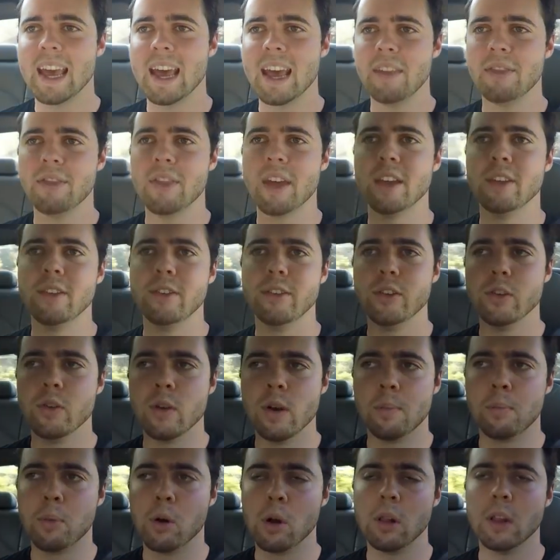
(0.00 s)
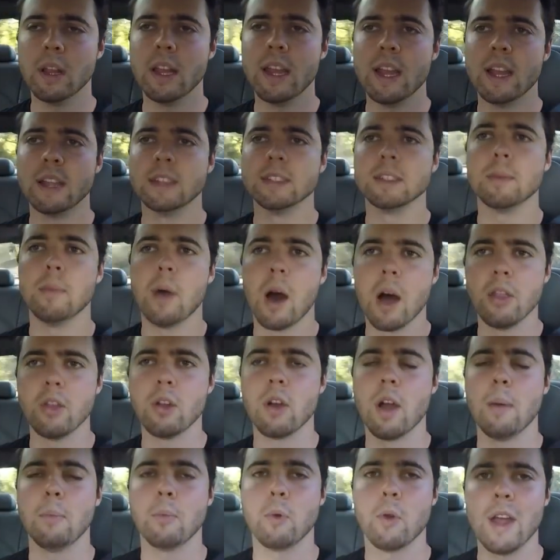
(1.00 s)
kit, then you do a pulley and some
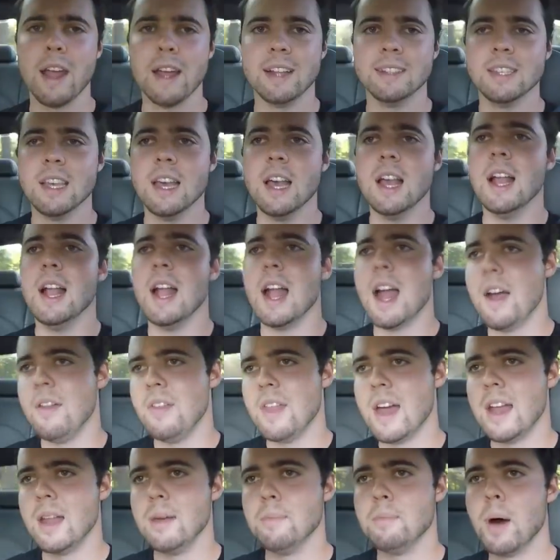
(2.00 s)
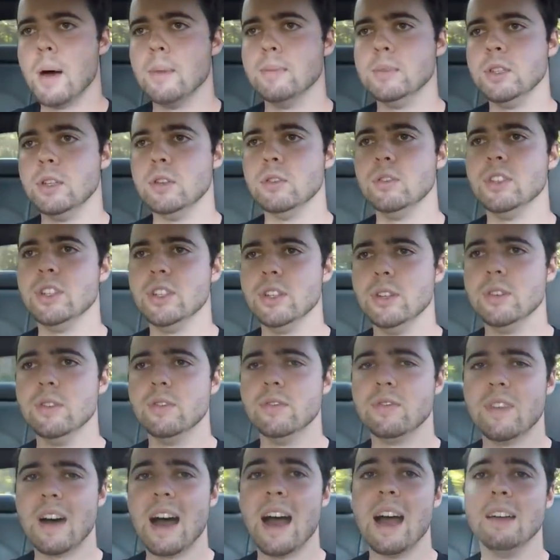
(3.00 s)
other upgrades, and then it bumps you to
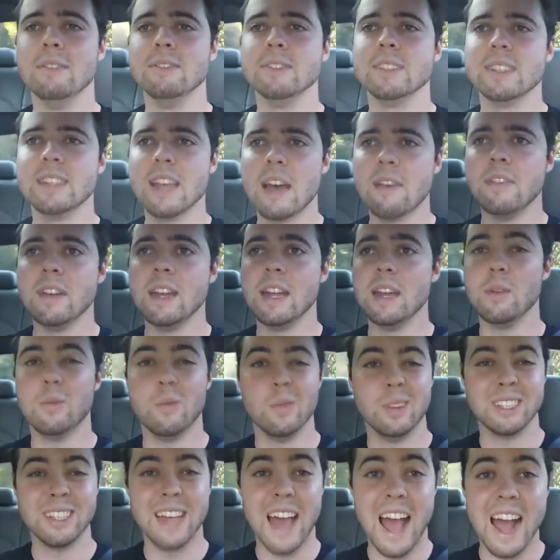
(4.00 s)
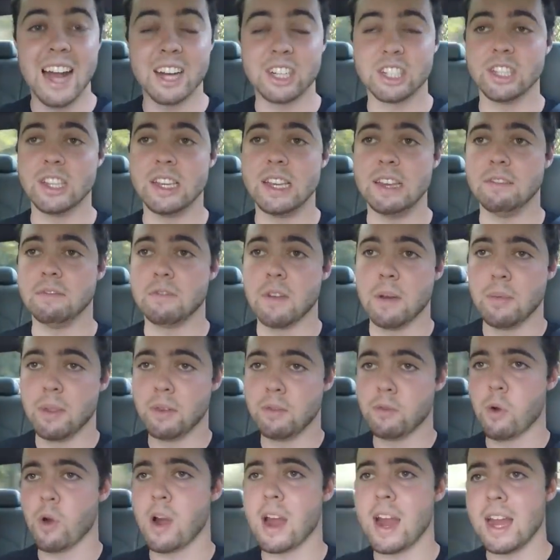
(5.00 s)
570, which actually, from
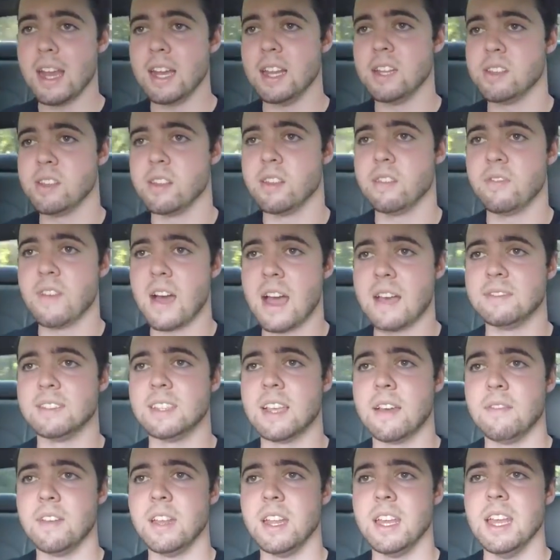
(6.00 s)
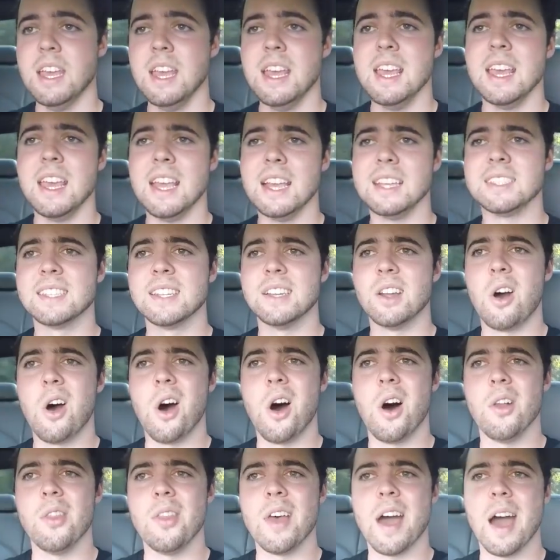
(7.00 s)
the 480 to the 570, isn't
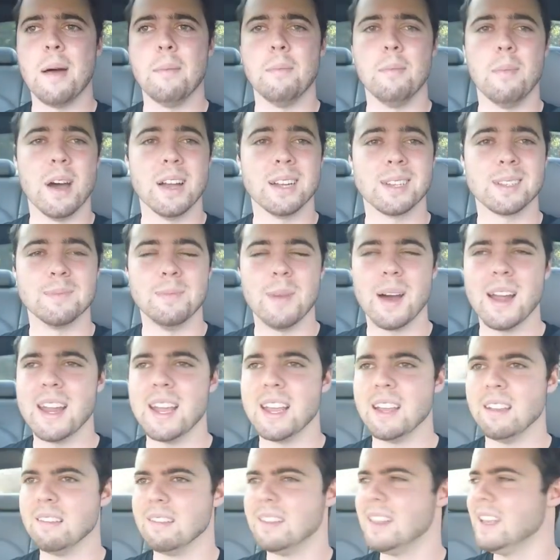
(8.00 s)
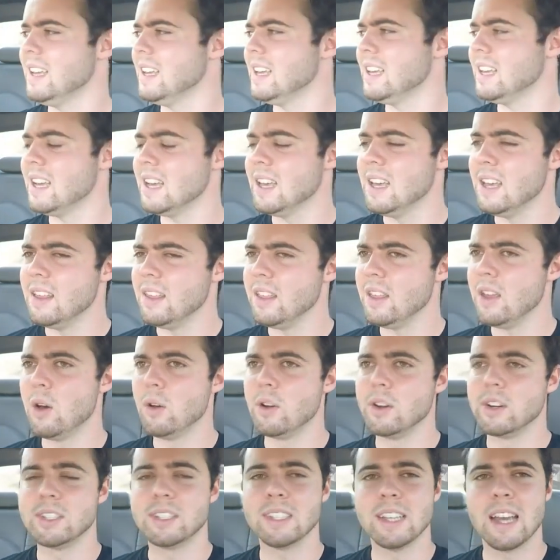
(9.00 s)
all that much money. I think the
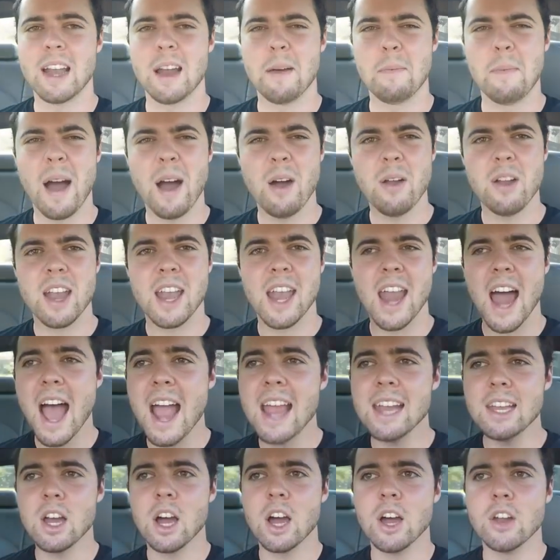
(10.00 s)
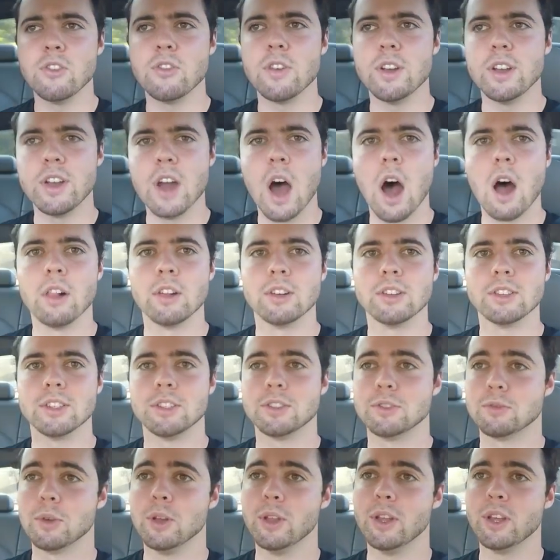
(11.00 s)
owner said about
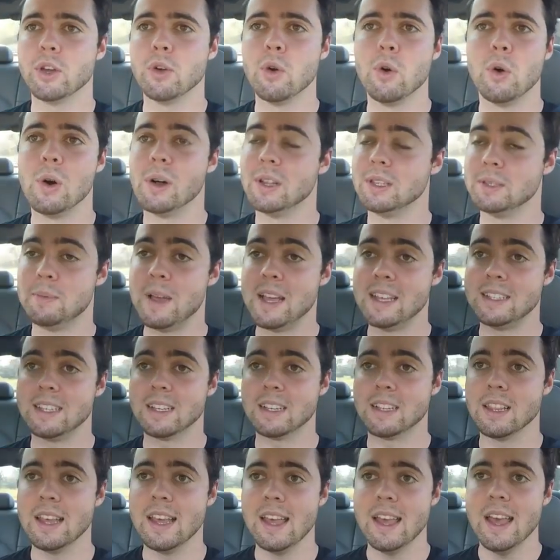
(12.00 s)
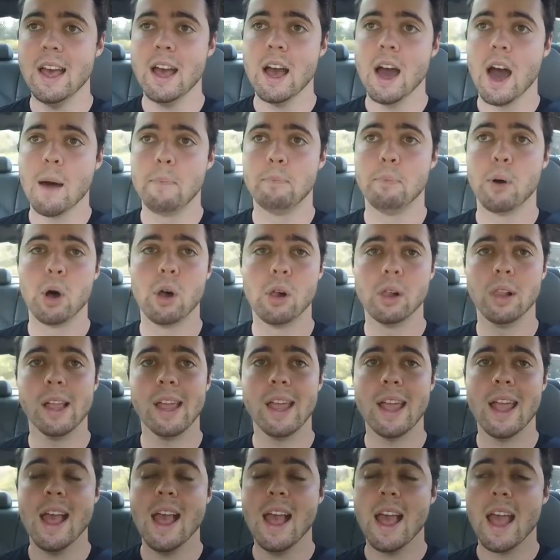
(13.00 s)
$900. It's really cool. It's basically a
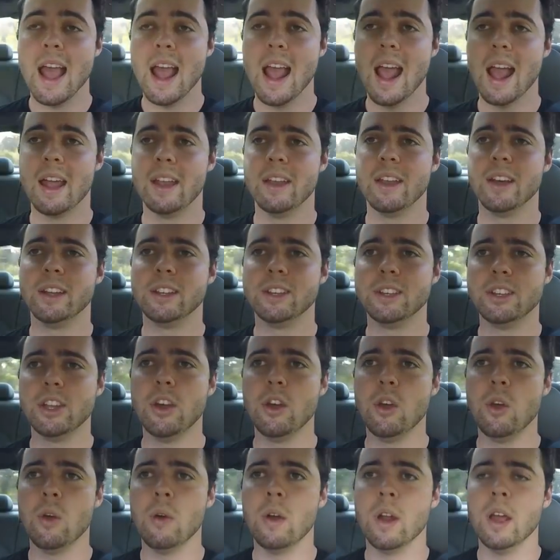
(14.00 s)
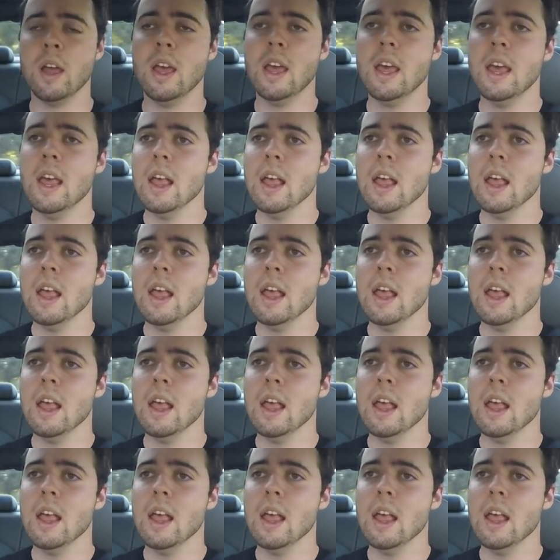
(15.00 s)
pulley and a tune.